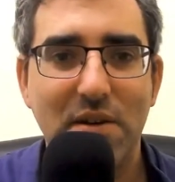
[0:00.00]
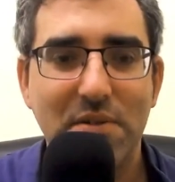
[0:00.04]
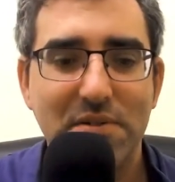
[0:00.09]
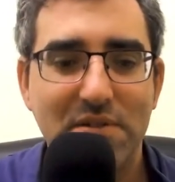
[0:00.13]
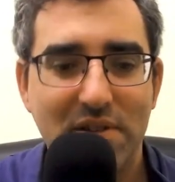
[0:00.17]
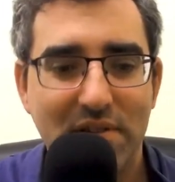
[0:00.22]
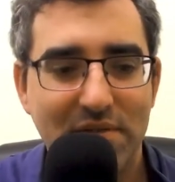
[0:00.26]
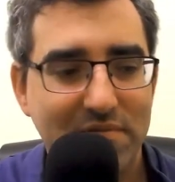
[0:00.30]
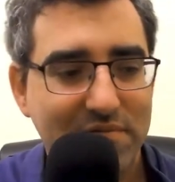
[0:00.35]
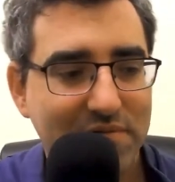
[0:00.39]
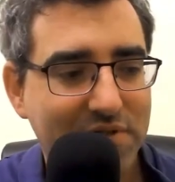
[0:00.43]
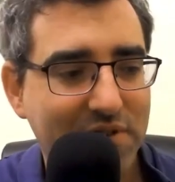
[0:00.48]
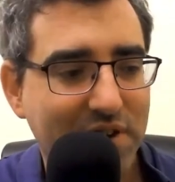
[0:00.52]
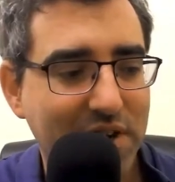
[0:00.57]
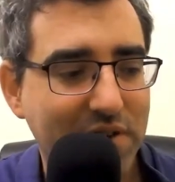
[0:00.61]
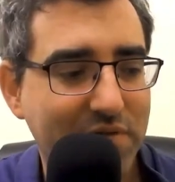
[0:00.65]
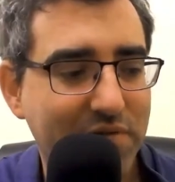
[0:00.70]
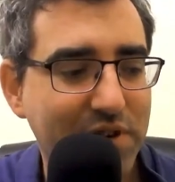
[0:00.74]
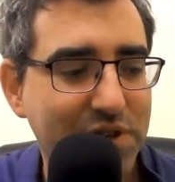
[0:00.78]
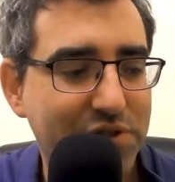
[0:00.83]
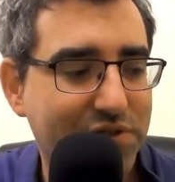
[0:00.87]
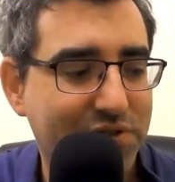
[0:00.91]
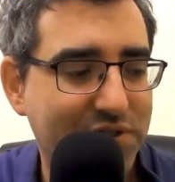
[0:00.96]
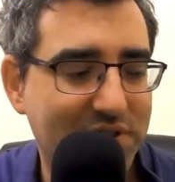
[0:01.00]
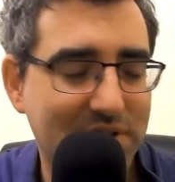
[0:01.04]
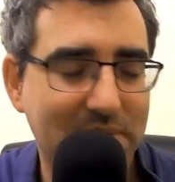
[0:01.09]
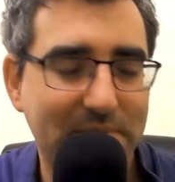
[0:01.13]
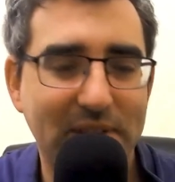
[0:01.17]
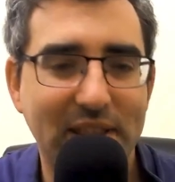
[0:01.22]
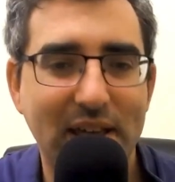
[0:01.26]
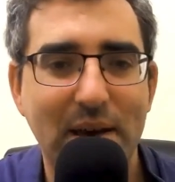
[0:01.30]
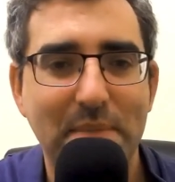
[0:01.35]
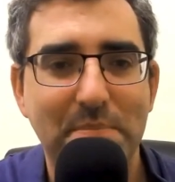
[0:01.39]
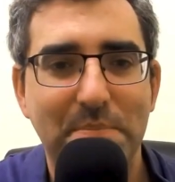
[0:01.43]
I was trying to reach for
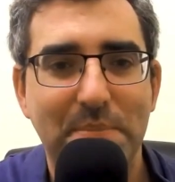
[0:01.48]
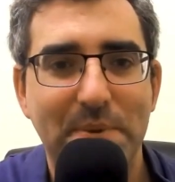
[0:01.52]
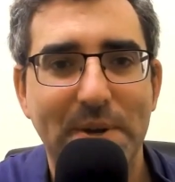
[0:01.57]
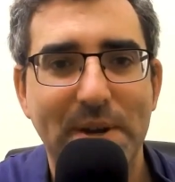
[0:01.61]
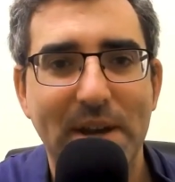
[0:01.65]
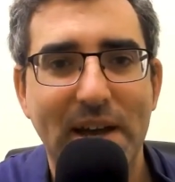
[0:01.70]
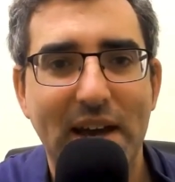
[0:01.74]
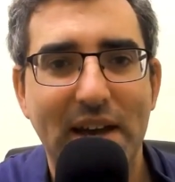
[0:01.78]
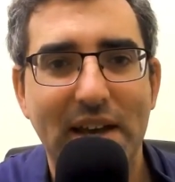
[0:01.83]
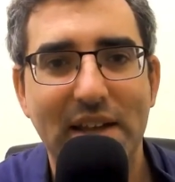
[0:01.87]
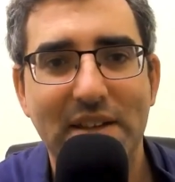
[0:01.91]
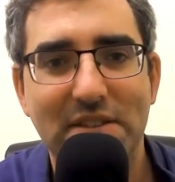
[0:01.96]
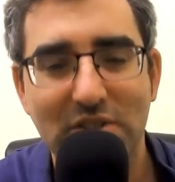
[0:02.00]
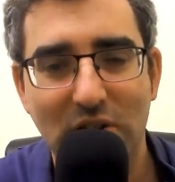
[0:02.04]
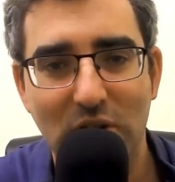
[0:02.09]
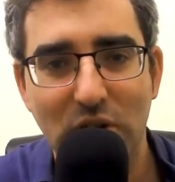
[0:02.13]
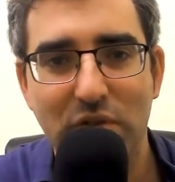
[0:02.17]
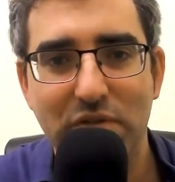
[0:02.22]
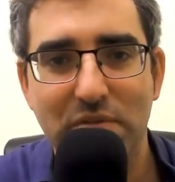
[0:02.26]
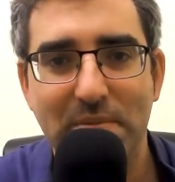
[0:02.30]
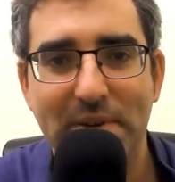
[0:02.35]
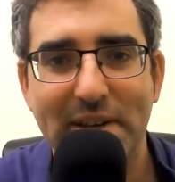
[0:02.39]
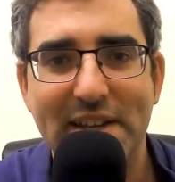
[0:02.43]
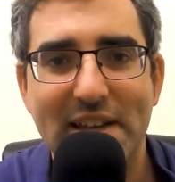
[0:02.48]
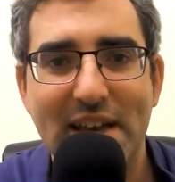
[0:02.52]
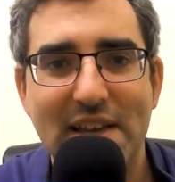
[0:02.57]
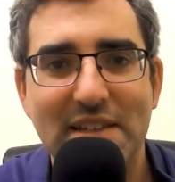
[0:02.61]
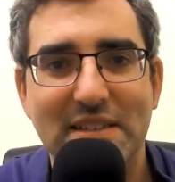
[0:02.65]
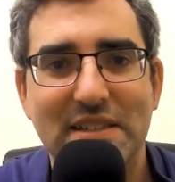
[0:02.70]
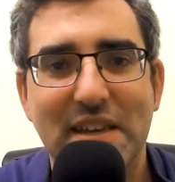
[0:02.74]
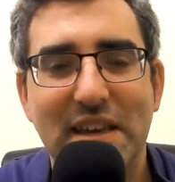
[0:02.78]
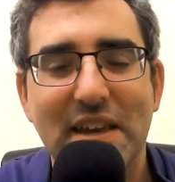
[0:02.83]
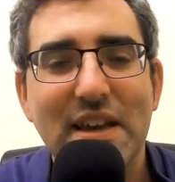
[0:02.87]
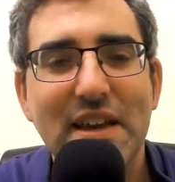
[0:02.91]
some of that, but it's all over my desk.